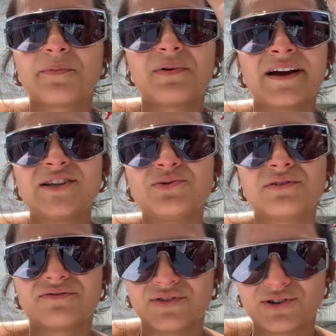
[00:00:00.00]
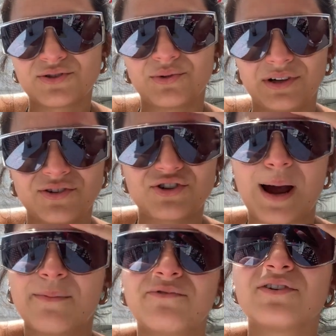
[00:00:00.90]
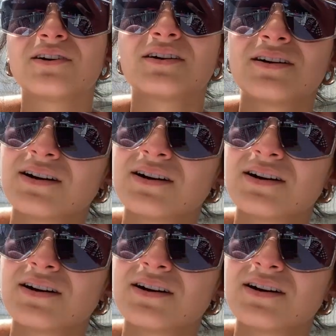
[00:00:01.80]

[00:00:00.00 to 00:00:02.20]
applied to her first real job for...